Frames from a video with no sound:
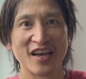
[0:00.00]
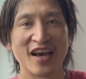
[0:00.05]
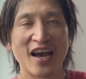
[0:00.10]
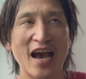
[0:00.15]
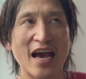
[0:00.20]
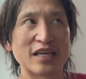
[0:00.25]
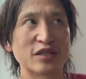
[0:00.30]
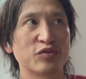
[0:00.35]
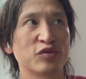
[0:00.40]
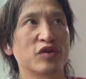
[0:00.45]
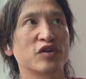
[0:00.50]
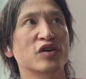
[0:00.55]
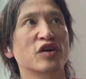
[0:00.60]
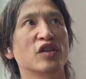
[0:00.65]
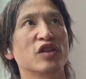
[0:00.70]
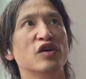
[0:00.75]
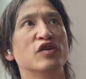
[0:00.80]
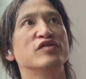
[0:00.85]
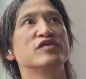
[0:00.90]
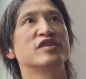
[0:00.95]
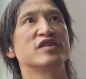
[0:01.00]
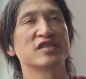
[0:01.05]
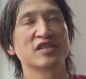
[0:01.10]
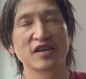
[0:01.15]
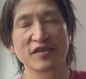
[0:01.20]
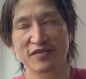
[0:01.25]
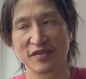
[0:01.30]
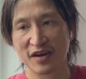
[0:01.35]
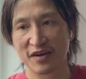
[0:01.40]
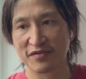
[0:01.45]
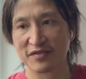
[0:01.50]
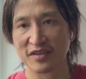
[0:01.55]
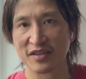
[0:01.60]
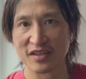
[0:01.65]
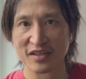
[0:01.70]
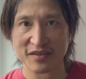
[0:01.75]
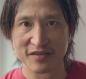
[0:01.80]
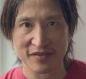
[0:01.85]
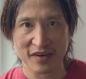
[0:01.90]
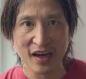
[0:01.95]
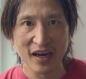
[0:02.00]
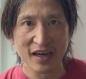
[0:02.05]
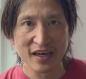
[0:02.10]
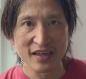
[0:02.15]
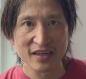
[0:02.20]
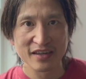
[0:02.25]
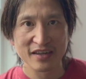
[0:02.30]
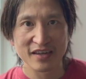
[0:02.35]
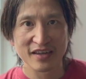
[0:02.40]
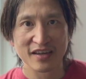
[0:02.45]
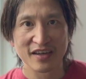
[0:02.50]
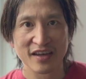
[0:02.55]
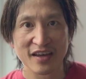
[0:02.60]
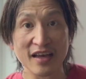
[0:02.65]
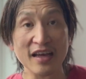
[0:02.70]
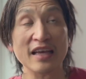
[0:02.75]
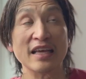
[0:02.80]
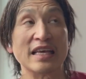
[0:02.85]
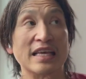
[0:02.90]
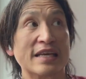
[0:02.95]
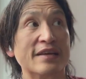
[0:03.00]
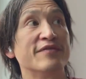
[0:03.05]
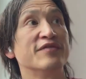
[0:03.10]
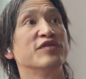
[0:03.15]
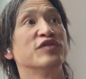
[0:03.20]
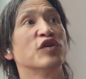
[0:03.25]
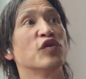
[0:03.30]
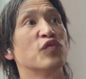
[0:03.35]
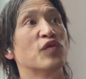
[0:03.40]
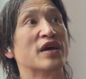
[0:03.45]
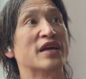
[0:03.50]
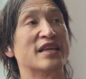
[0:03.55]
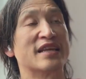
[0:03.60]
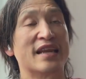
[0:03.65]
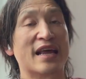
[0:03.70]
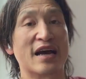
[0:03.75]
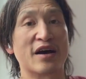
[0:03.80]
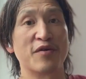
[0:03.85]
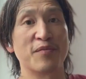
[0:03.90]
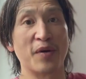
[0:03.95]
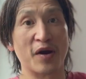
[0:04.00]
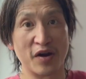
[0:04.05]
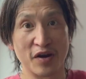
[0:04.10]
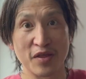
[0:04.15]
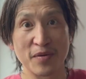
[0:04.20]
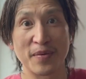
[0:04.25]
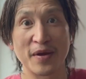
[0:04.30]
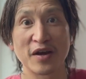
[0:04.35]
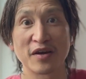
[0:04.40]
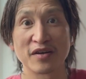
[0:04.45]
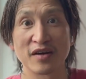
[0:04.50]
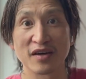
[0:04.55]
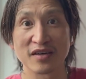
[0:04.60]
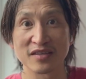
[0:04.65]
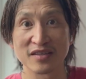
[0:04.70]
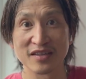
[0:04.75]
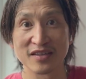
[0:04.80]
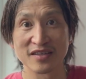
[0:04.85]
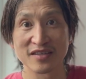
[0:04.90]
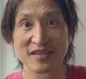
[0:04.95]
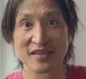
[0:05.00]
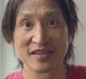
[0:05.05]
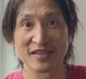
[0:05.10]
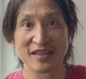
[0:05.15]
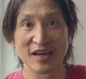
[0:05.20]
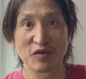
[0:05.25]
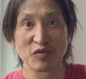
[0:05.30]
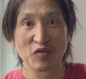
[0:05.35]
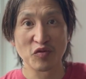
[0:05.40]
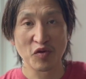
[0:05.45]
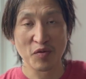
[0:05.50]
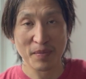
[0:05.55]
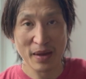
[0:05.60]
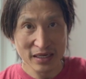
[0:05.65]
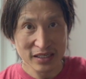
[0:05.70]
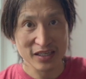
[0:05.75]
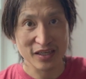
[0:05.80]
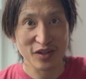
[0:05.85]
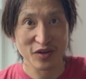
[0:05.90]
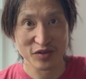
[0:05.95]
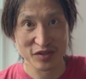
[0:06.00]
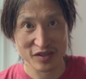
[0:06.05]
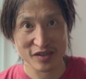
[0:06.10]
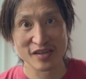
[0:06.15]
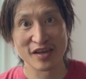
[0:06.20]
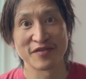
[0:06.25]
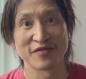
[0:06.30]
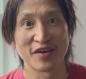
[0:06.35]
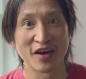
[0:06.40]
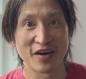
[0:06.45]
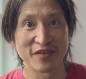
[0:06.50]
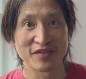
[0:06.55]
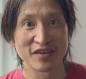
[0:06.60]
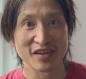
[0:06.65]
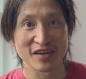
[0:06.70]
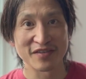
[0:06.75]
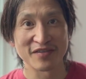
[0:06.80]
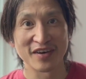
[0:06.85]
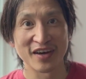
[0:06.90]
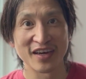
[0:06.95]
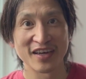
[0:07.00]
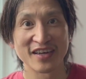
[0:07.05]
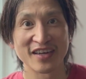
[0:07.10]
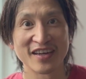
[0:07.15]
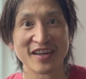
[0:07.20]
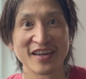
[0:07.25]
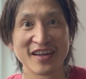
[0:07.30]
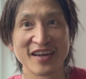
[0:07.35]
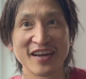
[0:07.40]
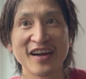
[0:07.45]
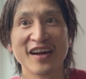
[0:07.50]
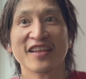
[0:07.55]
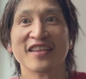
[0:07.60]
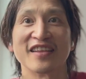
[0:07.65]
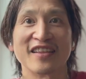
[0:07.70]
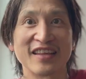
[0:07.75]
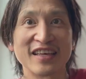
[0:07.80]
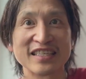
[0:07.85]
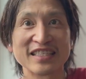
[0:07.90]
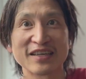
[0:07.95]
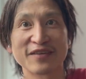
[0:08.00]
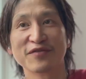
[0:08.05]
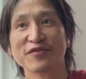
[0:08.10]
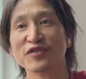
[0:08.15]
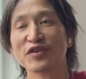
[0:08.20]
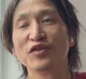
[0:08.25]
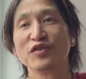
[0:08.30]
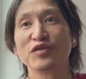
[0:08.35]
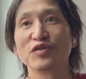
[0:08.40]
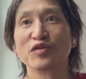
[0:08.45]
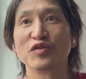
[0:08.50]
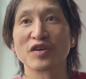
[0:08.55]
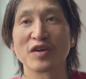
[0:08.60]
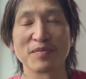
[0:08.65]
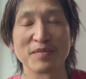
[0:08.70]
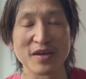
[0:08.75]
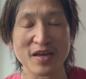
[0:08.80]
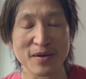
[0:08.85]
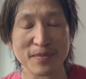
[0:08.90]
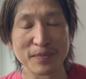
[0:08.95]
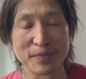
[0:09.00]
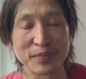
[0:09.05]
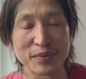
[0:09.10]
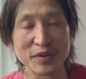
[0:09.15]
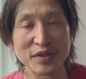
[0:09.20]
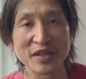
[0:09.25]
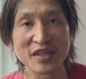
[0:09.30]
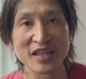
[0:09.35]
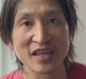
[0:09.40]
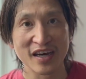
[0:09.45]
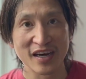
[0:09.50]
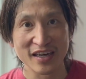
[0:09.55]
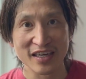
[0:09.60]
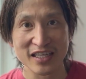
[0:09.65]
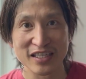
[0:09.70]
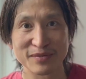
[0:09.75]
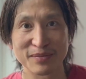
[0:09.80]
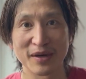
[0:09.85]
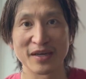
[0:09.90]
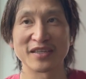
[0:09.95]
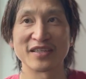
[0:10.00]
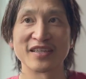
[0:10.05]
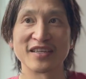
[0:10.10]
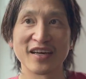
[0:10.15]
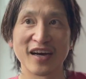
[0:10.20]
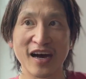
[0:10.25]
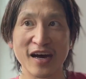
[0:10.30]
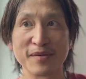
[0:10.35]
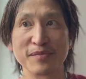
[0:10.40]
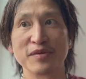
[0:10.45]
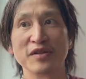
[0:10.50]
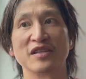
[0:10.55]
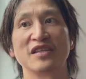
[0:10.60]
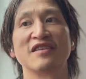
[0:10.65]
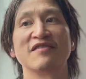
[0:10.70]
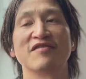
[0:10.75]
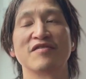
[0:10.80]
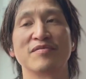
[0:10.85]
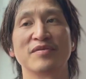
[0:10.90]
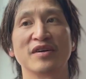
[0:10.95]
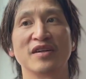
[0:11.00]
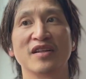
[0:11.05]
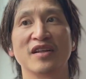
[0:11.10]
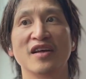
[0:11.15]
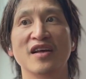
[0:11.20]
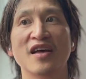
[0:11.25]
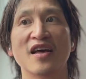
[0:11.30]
And as we don't close ourselves off to the divine, even though right now part of the paradox is that we were meant to close ourselves off to the divine, the things that flow through can be completely unexpected, unbelievable.